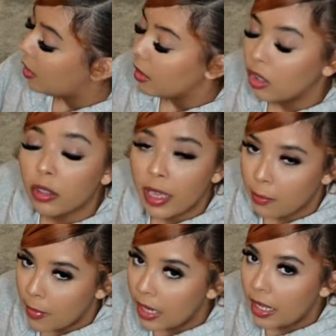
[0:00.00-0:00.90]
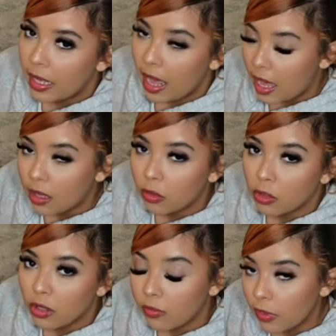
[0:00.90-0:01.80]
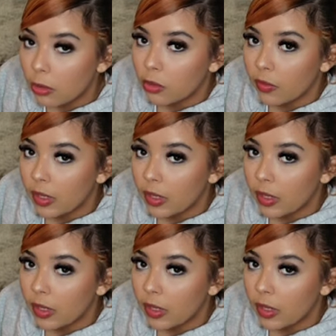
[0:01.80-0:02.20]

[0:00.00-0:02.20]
you'll get many angles and views of